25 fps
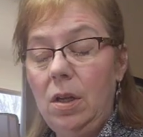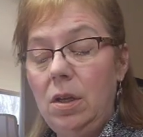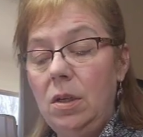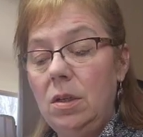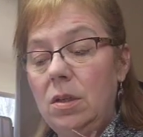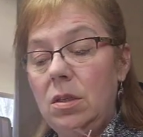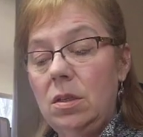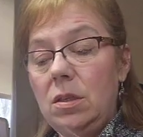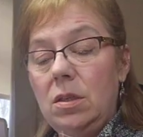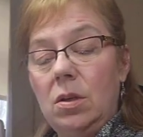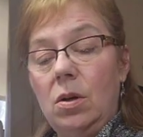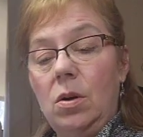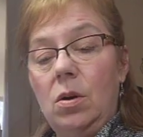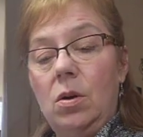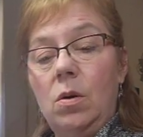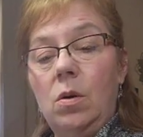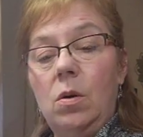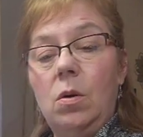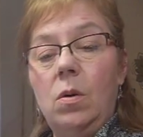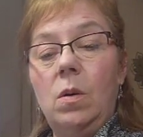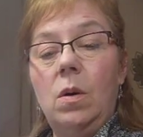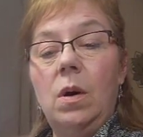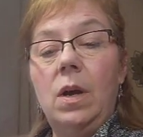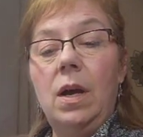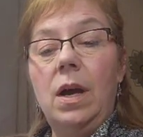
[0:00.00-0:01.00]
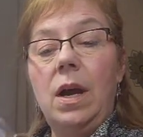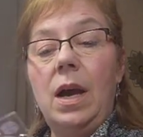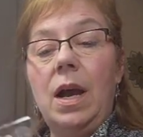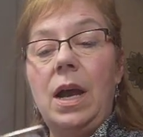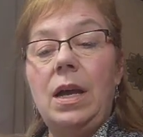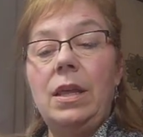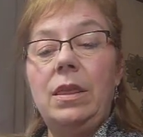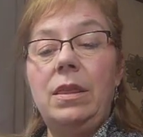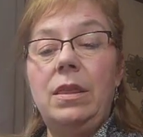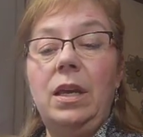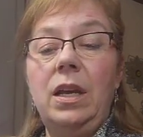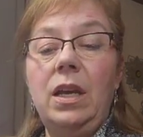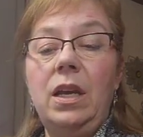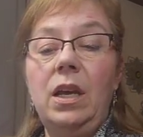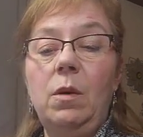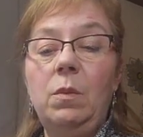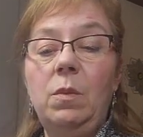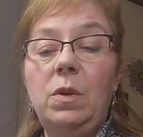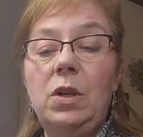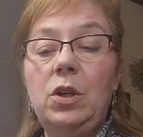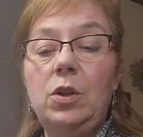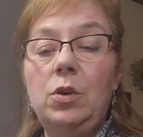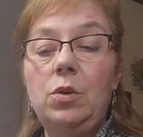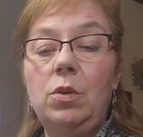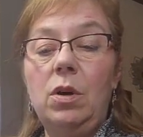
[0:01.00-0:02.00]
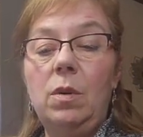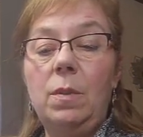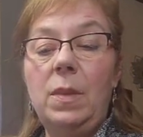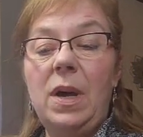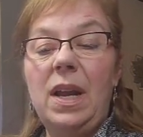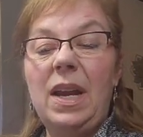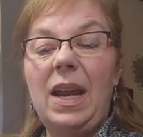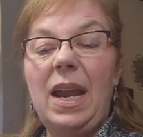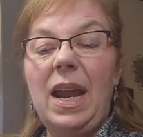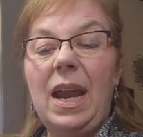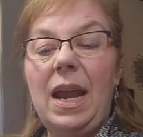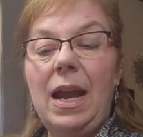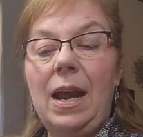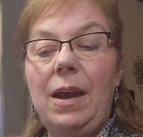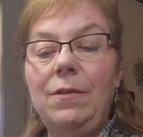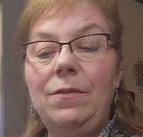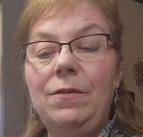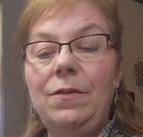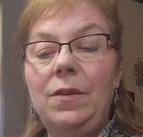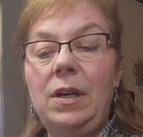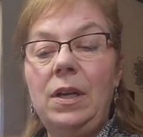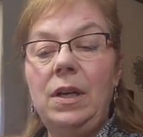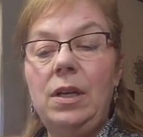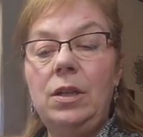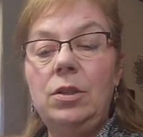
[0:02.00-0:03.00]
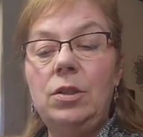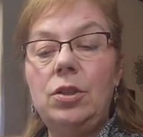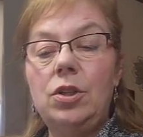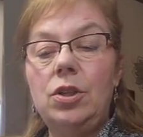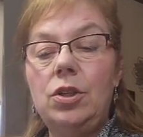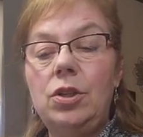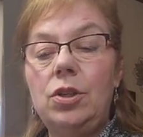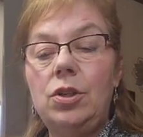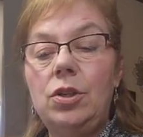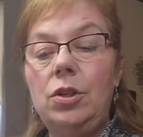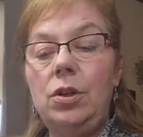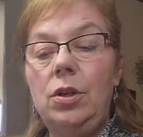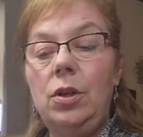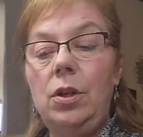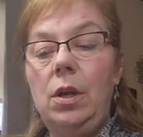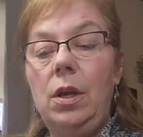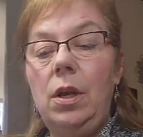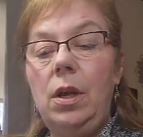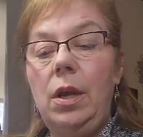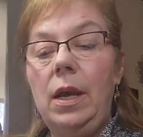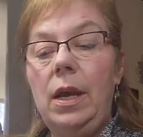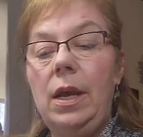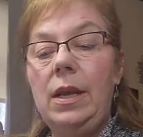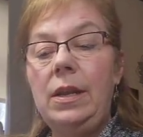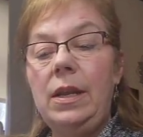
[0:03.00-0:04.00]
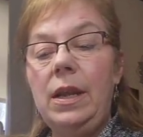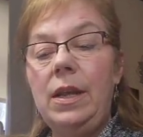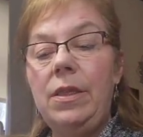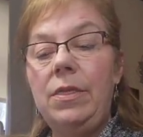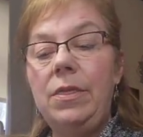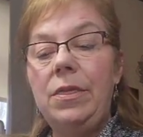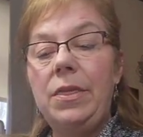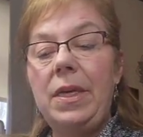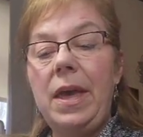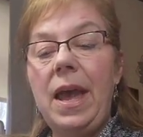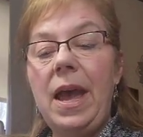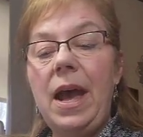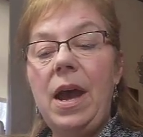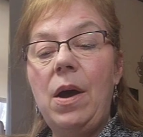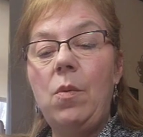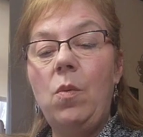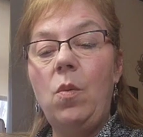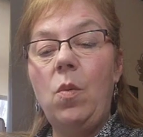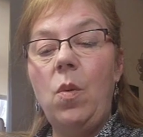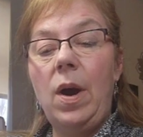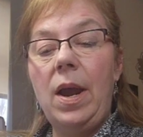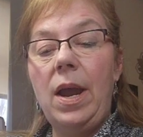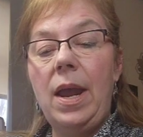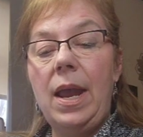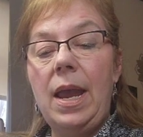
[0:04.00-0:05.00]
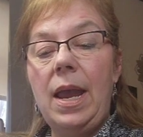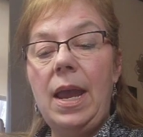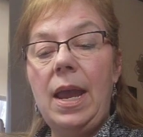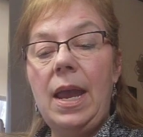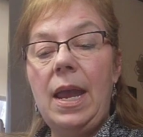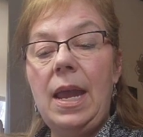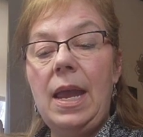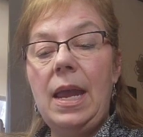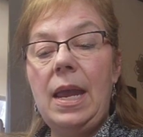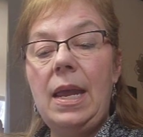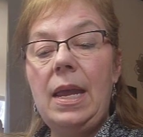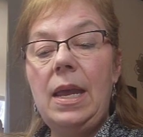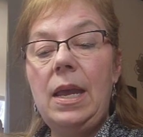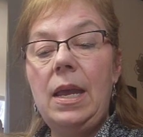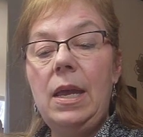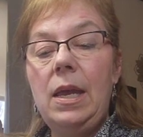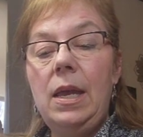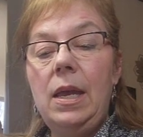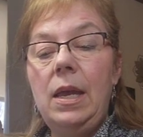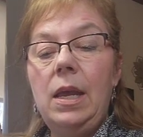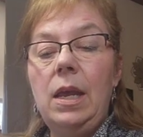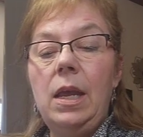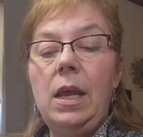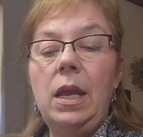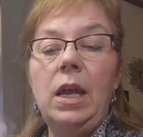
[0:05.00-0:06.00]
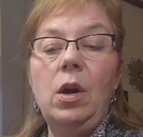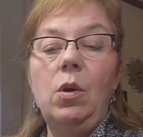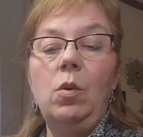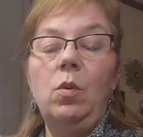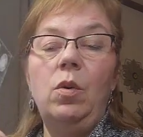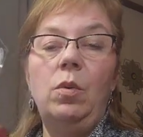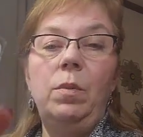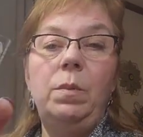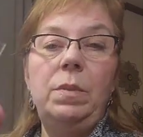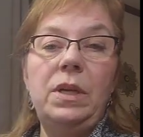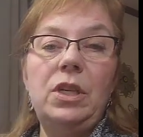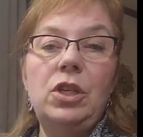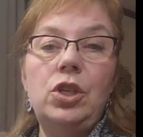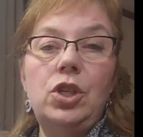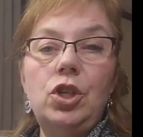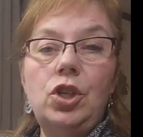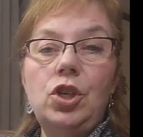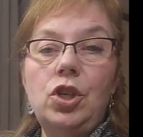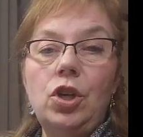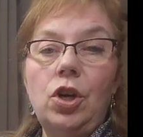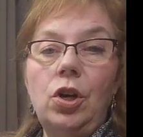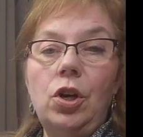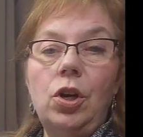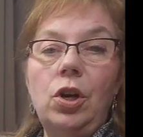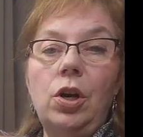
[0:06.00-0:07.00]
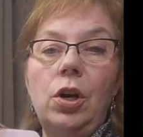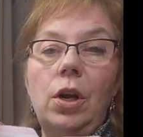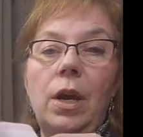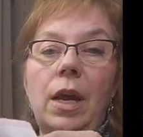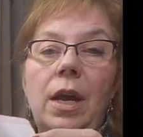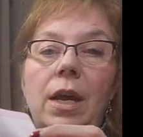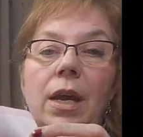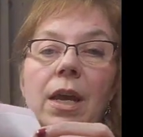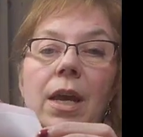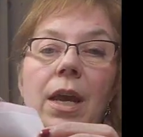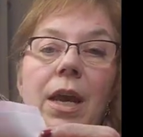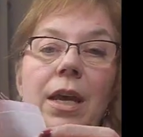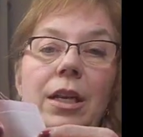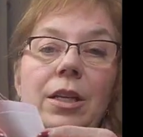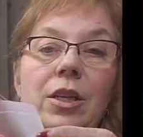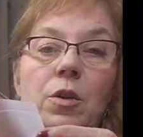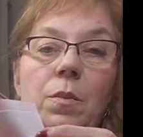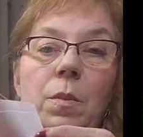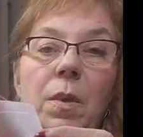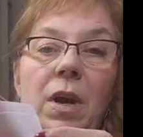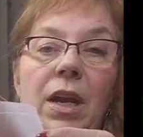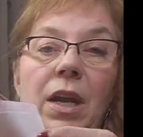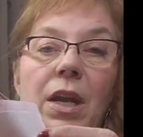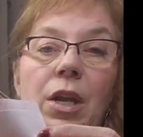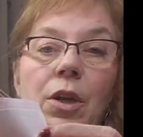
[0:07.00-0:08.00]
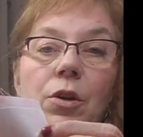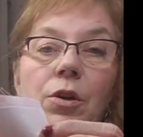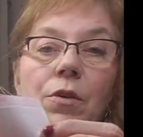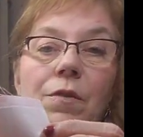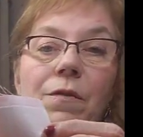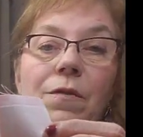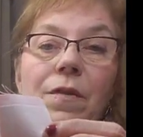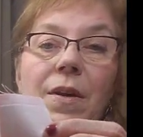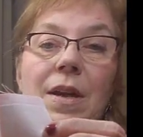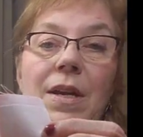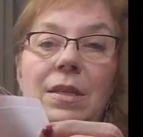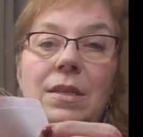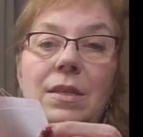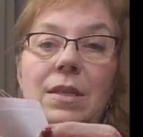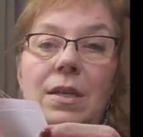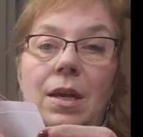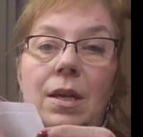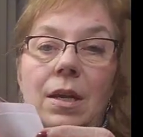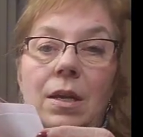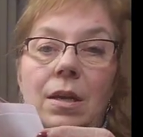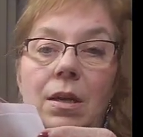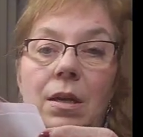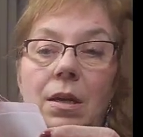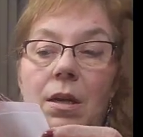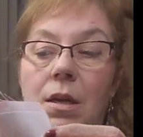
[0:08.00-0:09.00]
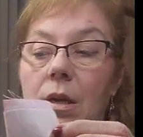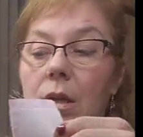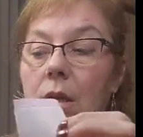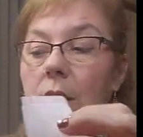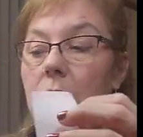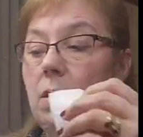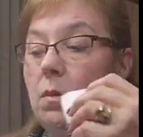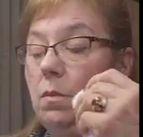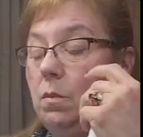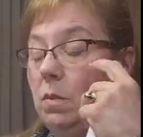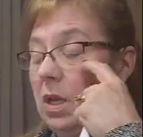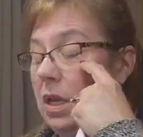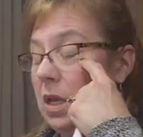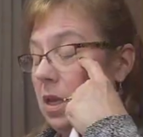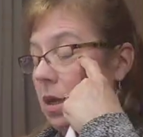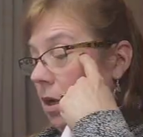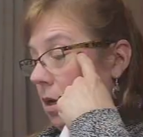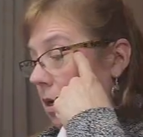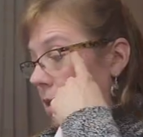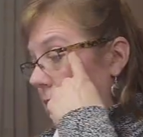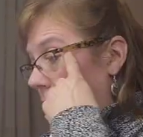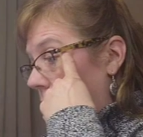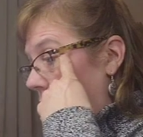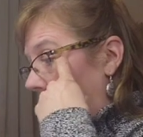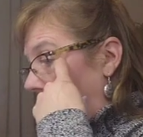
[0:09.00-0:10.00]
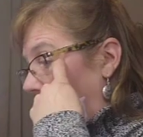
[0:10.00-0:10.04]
So I think I'm going to do them on a 1/2 inch. And then that way it will be sure and catch my interfacing, because